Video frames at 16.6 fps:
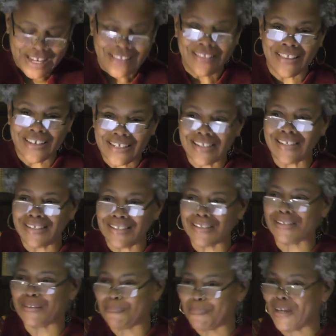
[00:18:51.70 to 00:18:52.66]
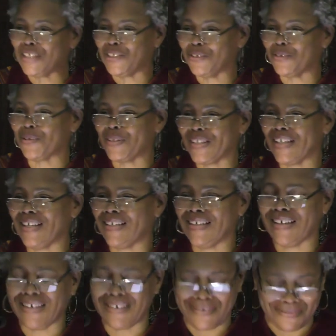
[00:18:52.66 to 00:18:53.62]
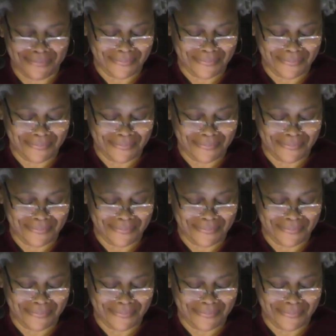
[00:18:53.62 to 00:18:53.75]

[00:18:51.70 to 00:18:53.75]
This is a special sending.